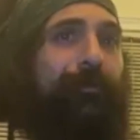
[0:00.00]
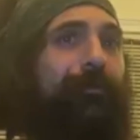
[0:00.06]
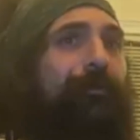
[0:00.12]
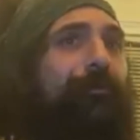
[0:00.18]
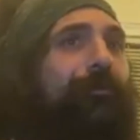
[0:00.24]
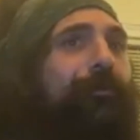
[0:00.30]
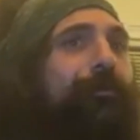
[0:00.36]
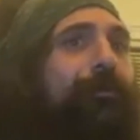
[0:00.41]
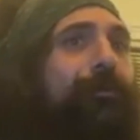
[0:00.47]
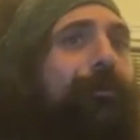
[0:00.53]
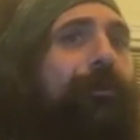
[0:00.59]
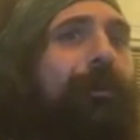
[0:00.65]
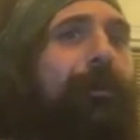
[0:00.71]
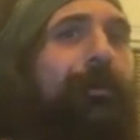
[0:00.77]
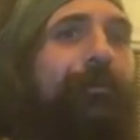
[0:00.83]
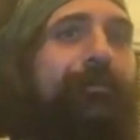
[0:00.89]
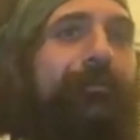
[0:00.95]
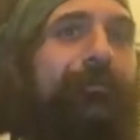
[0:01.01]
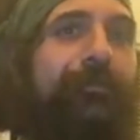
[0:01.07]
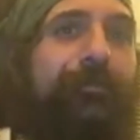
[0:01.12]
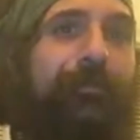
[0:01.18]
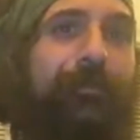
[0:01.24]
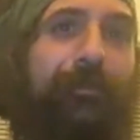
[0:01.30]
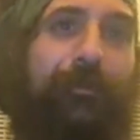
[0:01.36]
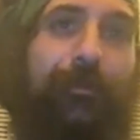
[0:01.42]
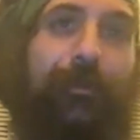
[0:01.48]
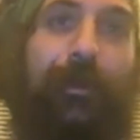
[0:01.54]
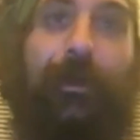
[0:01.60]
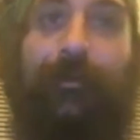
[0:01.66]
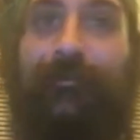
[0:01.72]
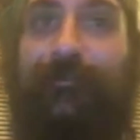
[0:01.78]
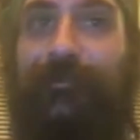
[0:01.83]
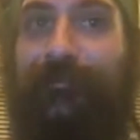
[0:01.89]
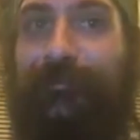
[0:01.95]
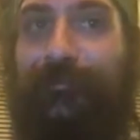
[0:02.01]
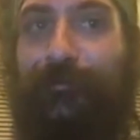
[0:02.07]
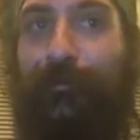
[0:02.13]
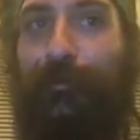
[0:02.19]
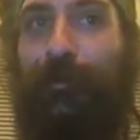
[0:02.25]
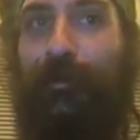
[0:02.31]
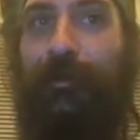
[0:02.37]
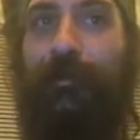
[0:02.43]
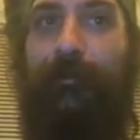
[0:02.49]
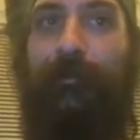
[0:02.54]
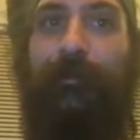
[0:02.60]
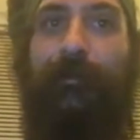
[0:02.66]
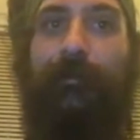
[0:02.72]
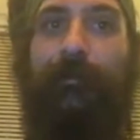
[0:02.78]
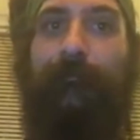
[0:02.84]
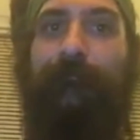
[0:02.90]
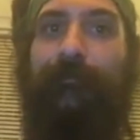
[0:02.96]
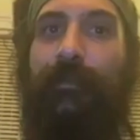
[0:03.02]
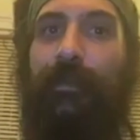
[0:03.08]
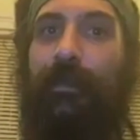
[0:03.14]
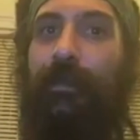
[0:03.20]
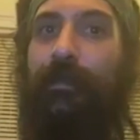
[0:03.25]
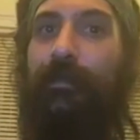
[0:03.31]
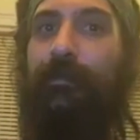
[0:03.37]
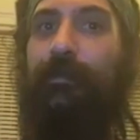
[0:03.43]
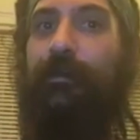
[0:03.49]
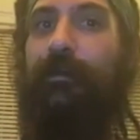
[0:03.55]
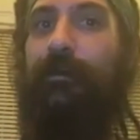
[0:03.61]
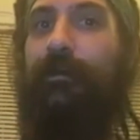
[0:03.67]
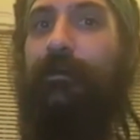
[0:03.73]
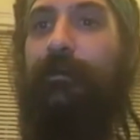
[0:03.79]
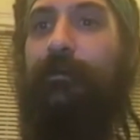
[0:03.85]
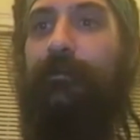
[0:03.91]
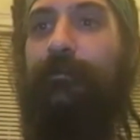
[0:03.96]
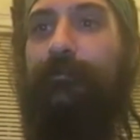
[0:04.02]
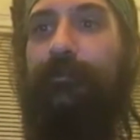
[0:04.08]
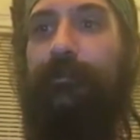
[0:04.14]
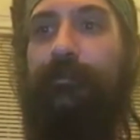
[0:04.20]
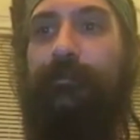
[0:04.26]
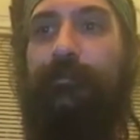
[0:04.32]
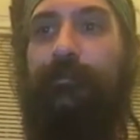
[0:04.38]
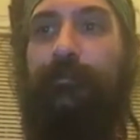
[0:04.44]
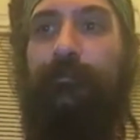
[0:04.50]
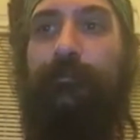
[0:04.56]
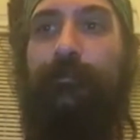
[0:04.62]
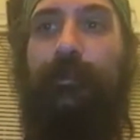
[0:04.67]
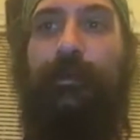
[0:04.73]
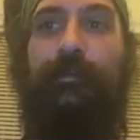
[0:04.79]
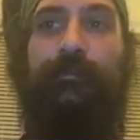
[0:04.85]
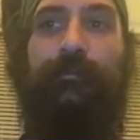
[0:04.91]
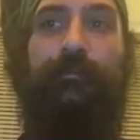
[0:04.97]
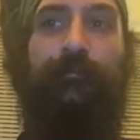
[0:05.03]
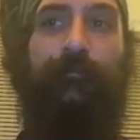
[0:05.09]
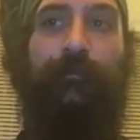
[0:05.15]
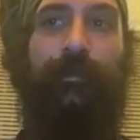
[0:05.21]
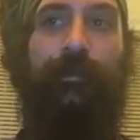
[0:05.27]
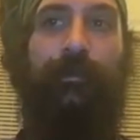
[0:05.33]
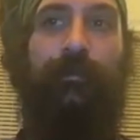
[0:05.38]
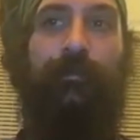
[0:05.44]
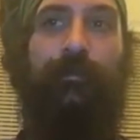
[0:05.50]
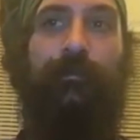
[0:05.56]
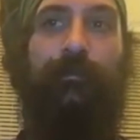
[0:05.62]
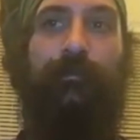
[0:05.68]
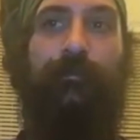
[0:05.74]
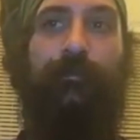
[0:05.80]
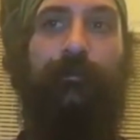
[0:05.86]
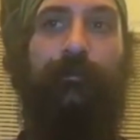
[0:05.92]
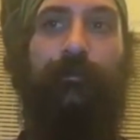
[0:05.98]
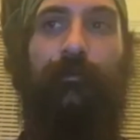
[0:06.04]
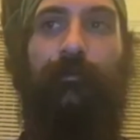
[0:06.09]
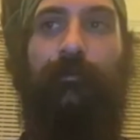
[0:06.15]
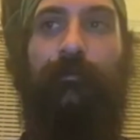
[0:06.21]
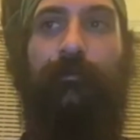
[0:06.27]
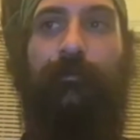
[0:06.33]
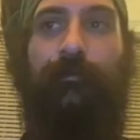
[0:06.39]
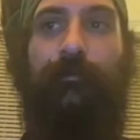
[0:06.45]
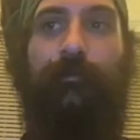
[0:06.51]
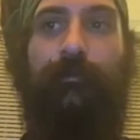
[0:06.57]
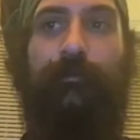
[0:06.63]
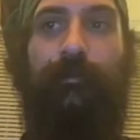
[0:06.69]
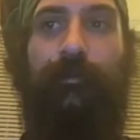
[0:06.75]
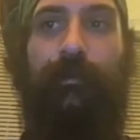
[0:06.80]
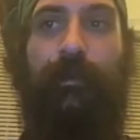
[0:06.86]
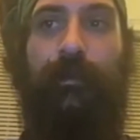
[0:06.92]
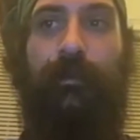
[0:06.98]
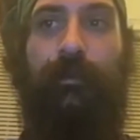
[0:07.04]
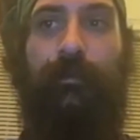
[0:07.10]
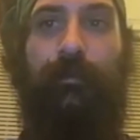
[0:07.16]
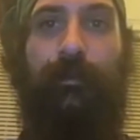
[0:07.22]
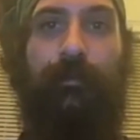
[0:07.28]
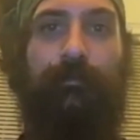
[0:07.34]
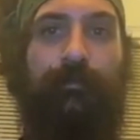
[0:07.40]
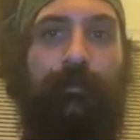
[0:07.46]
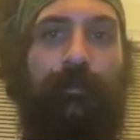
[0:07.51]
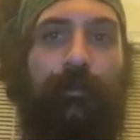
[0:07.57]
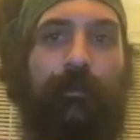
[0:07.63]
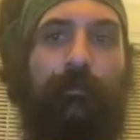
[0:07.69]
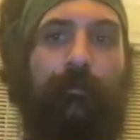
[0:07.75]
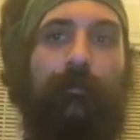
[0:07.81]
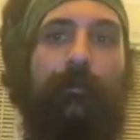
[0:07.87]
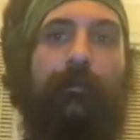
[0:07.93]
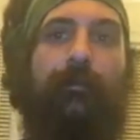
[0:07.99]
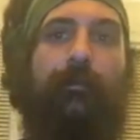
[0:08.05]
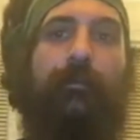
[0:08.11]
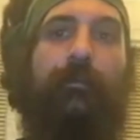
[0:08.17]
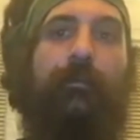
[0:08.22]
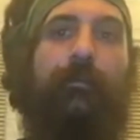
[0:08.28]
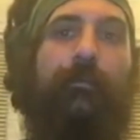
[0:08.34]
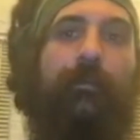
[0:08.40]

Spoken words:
Kerhonkson, New York, and teach another class in the weekend, that Sunday in the